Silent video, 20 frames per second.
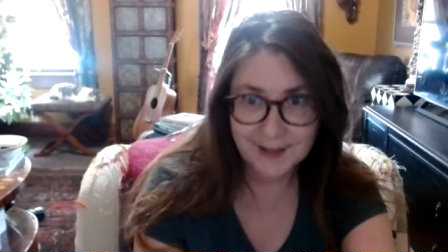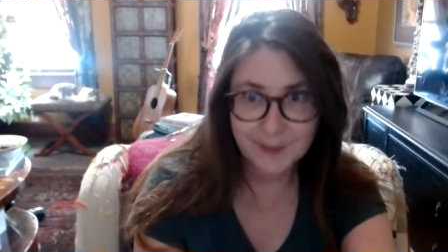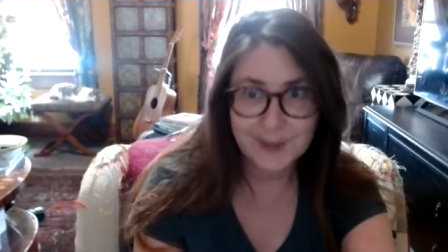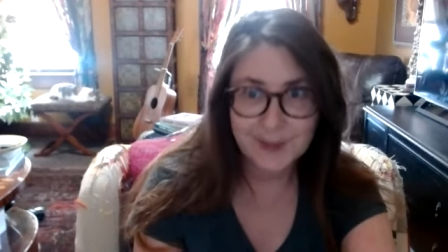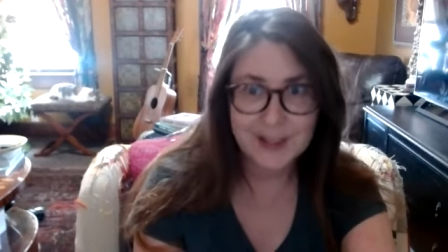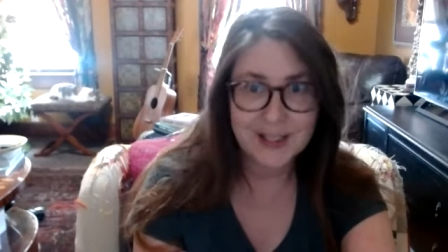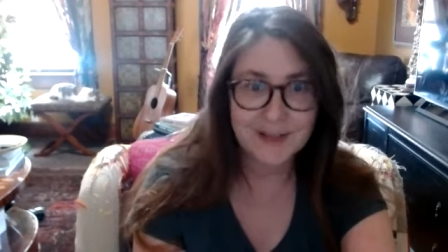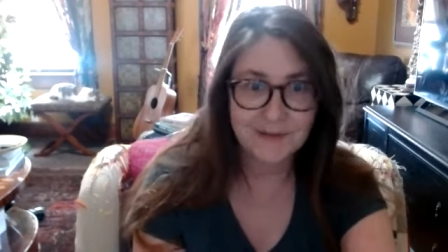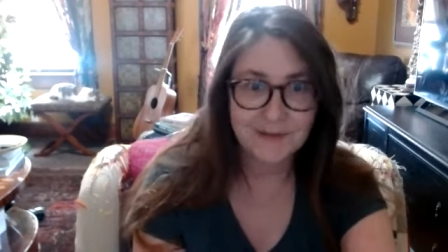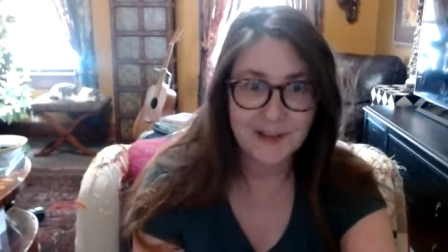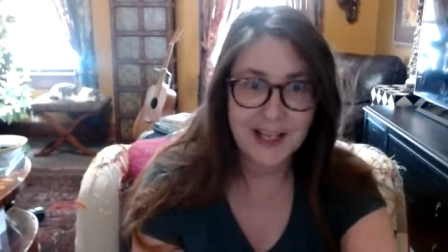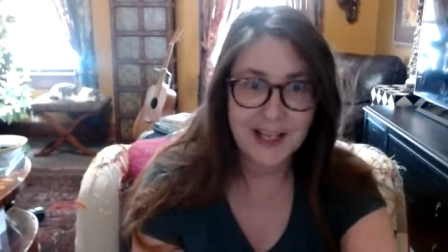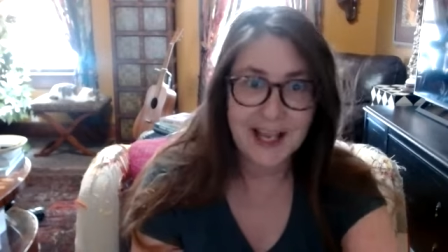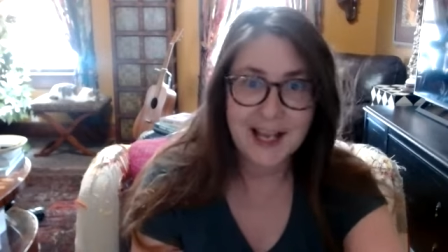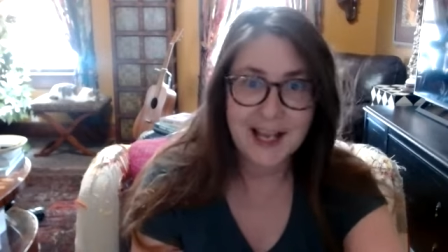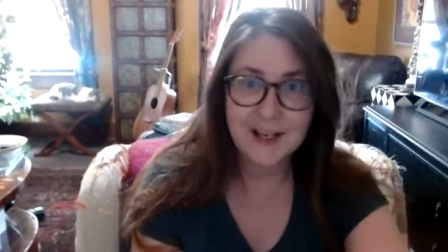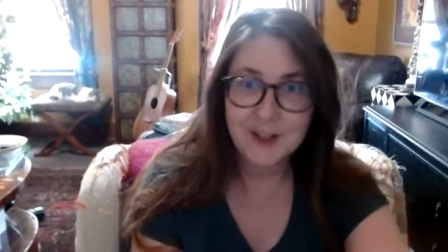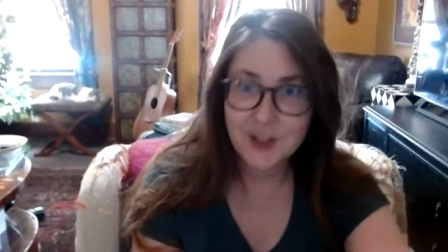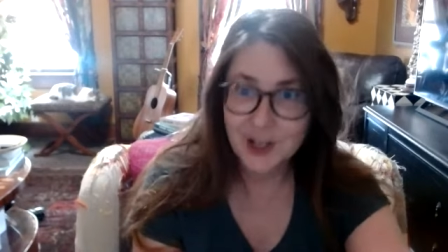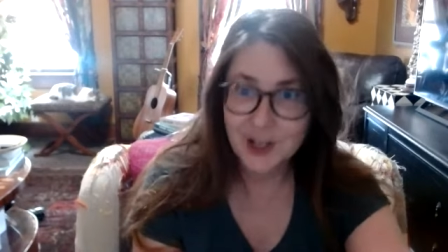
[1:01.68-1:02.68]
Pacific
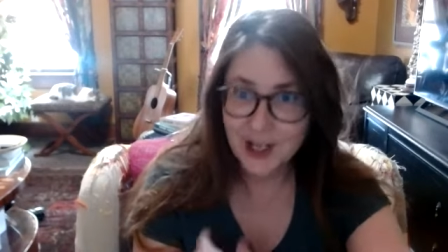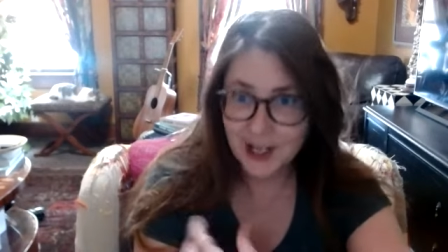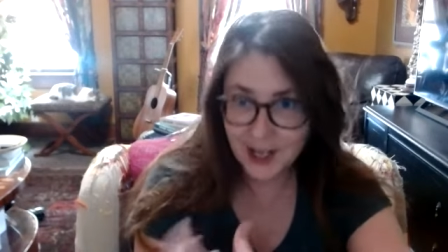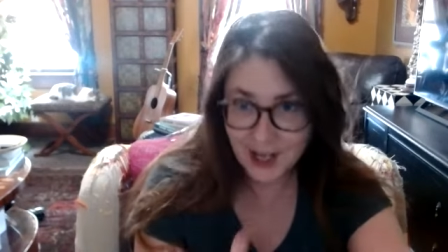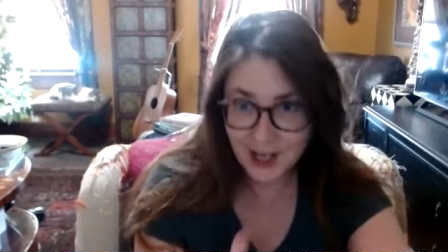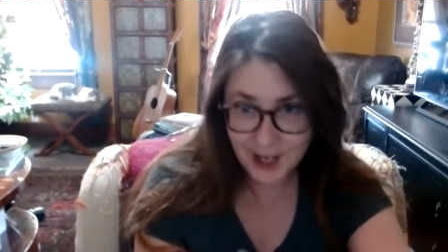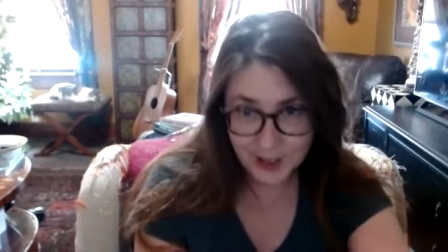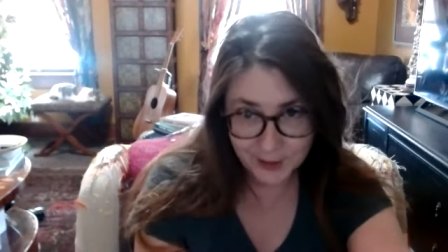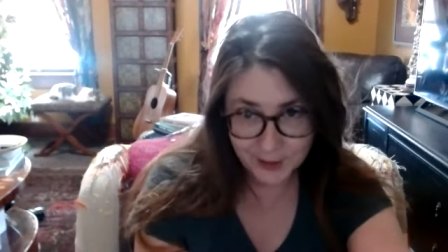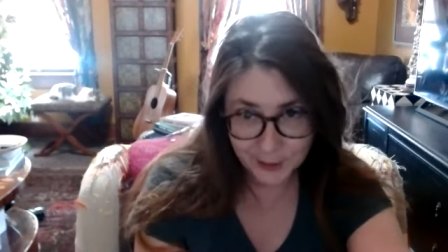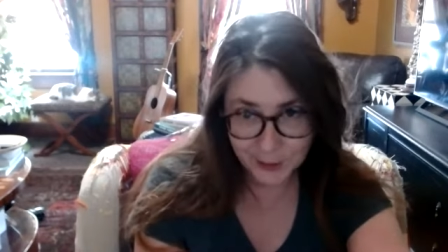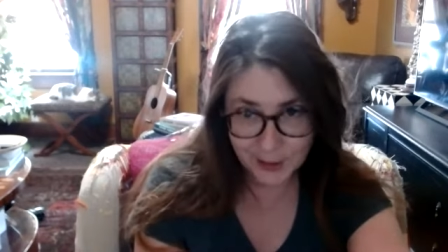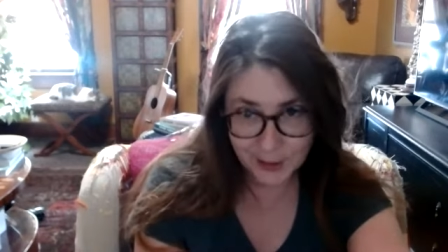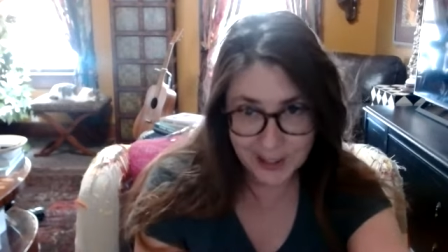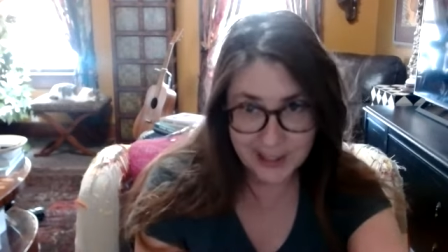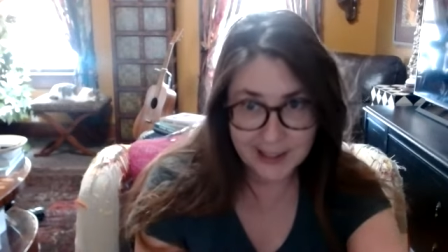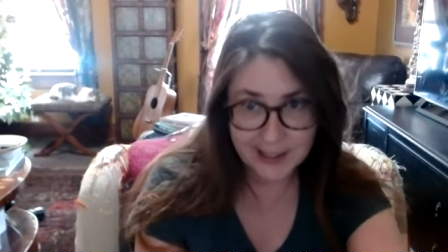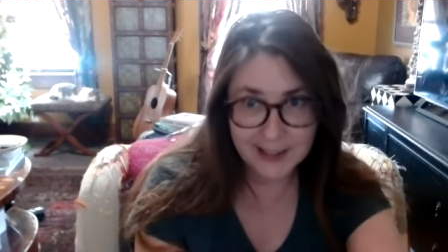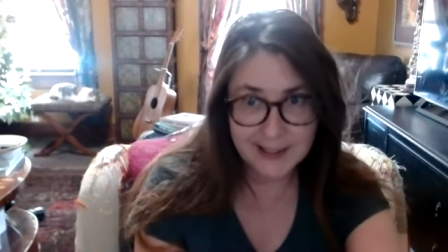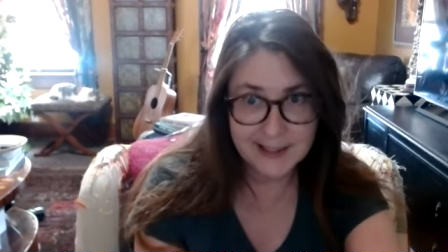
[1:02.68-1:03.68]
Asia,
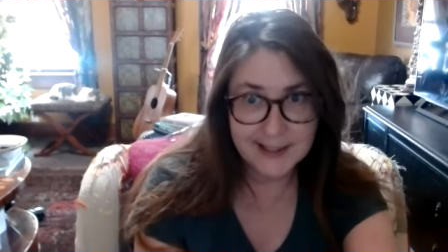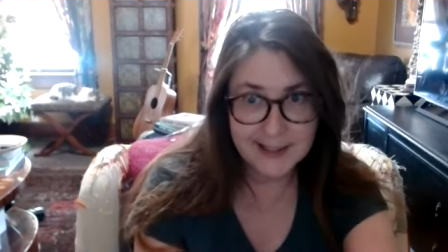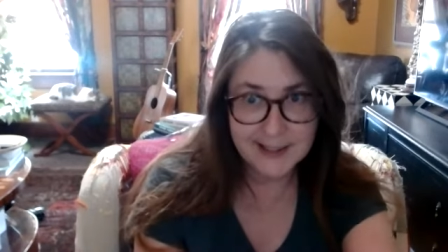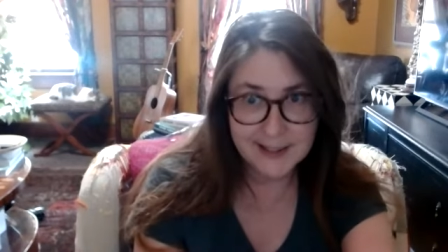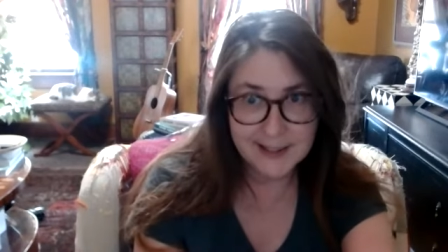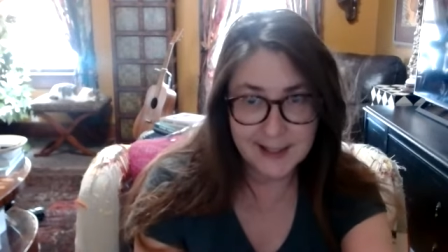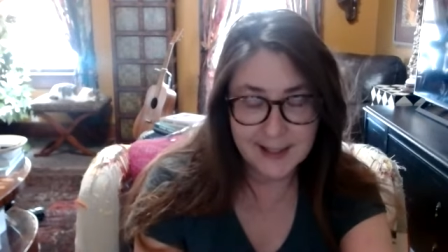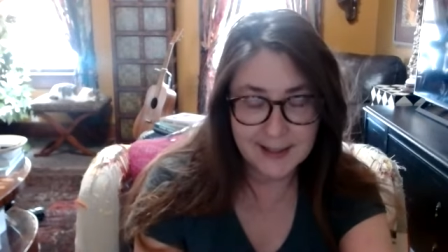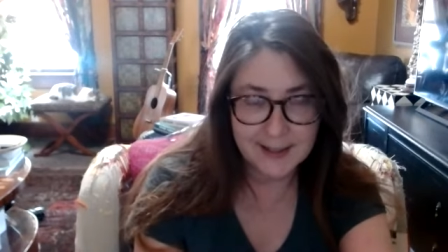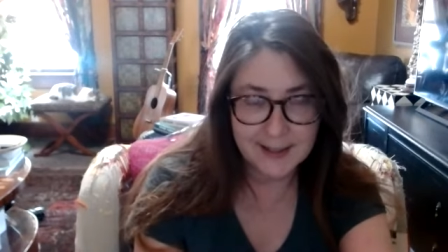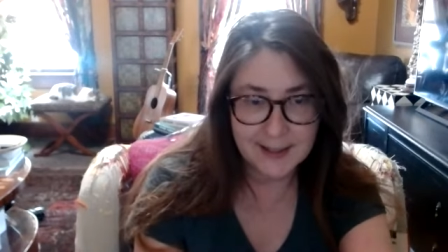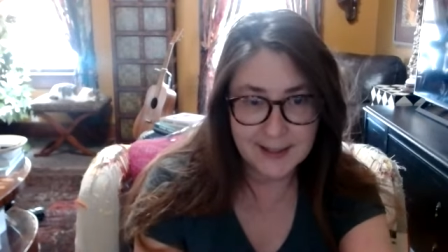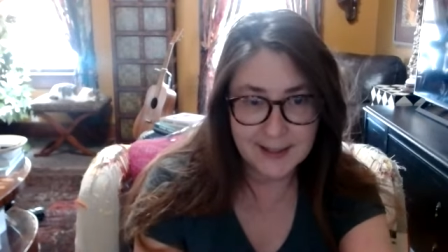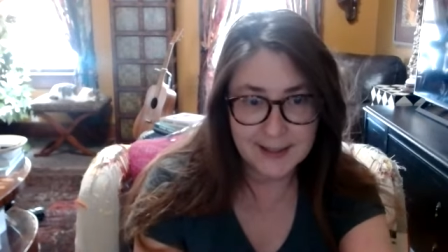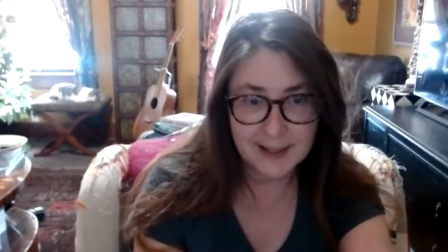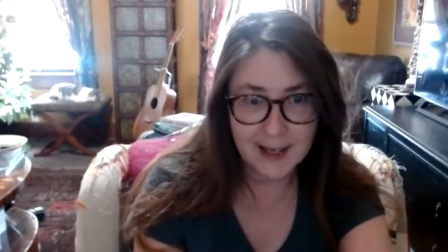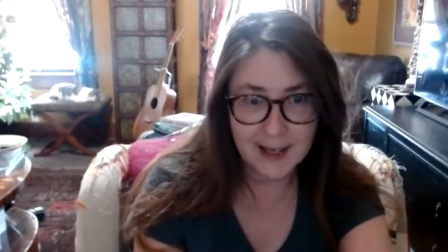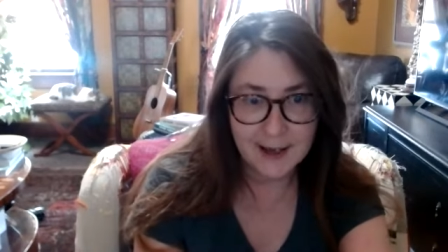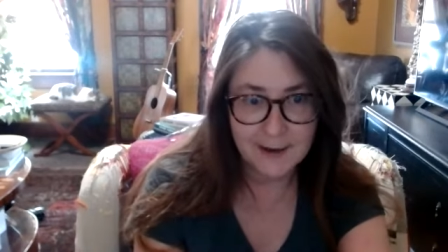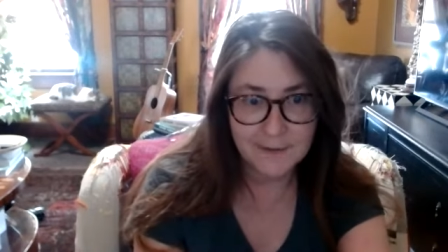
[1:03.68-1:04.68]
looking at diseases
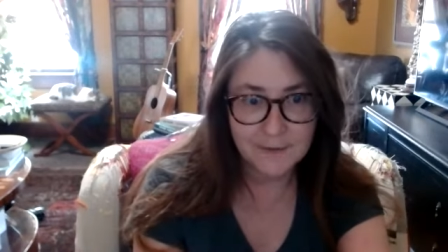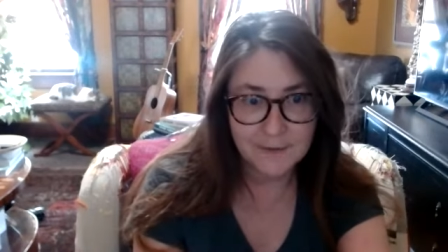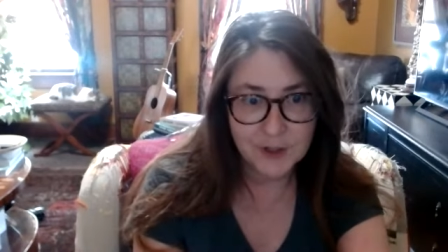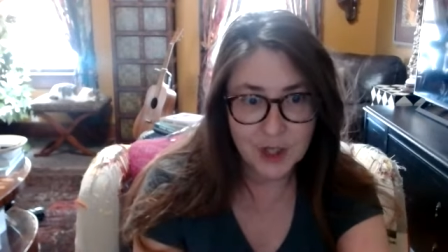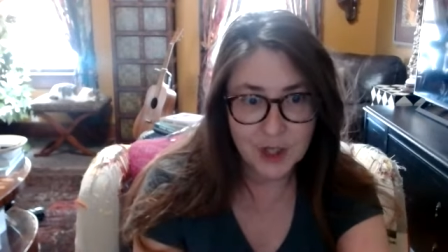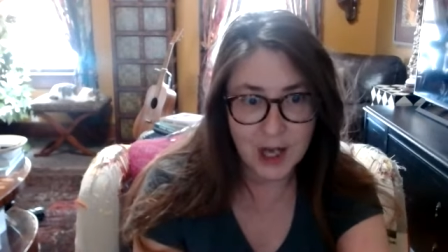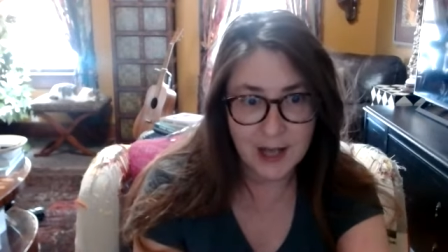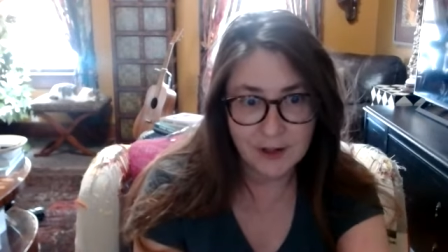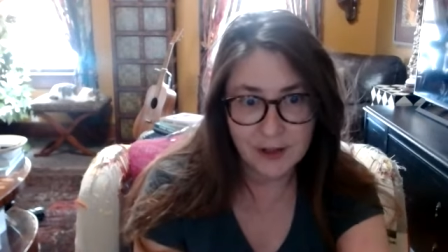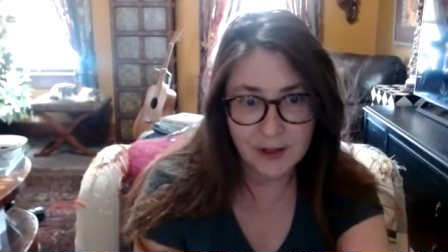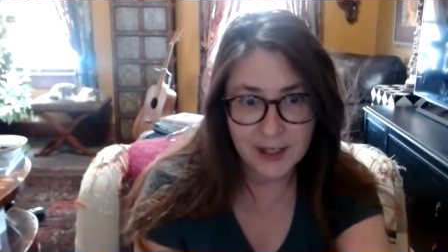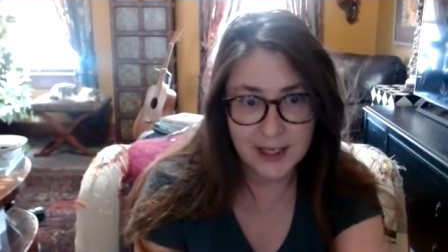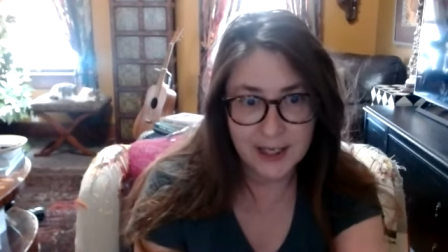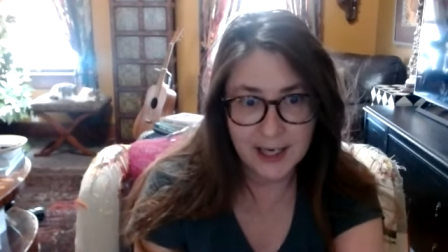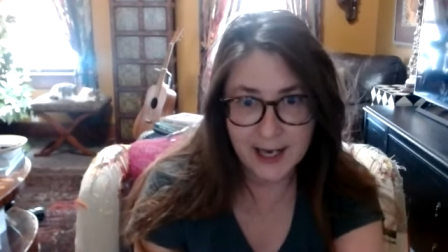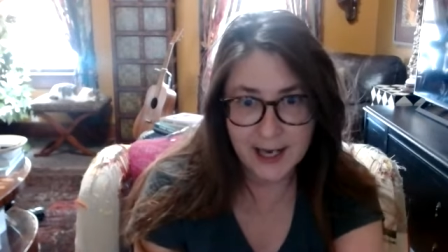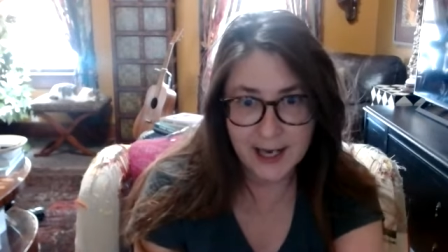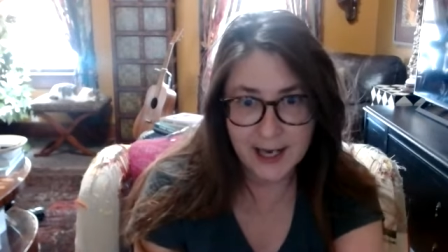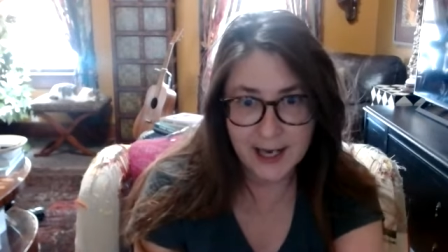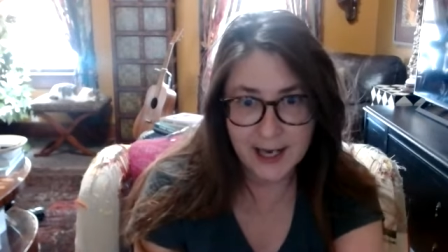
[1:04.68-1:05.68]
of chocolate
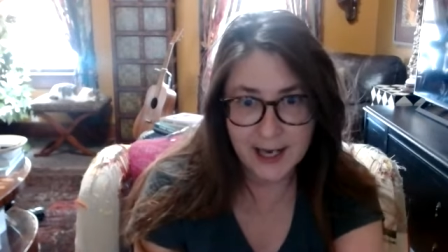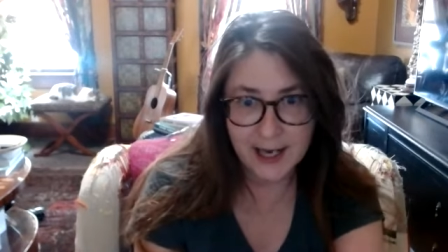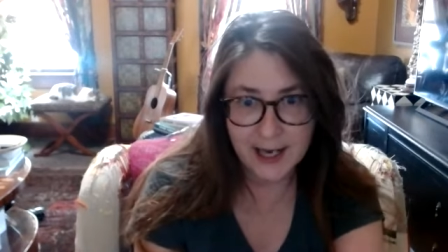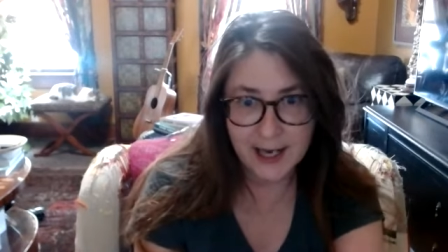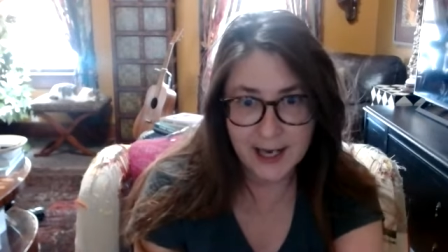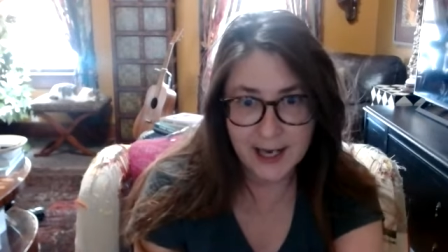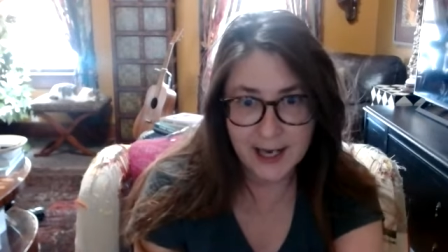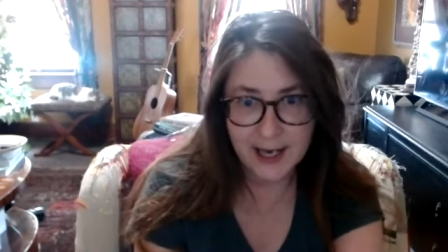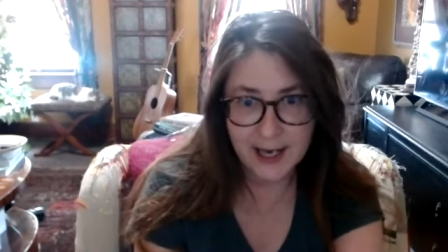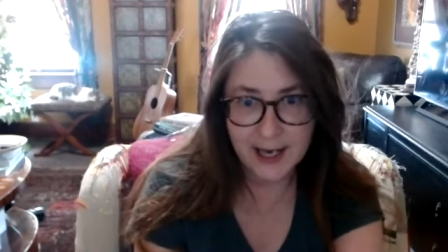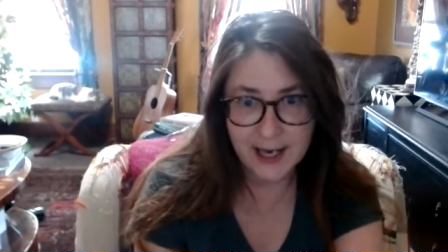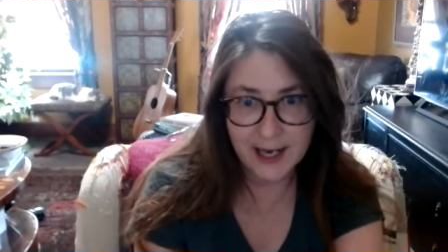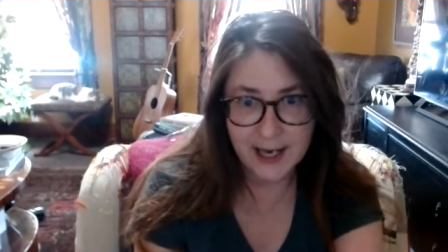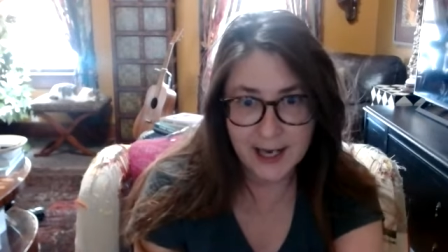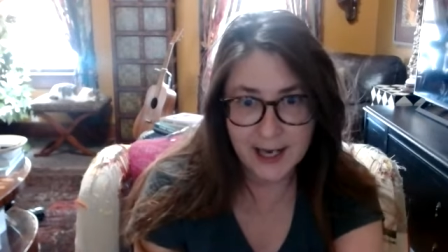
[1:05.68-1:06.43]
and coffee,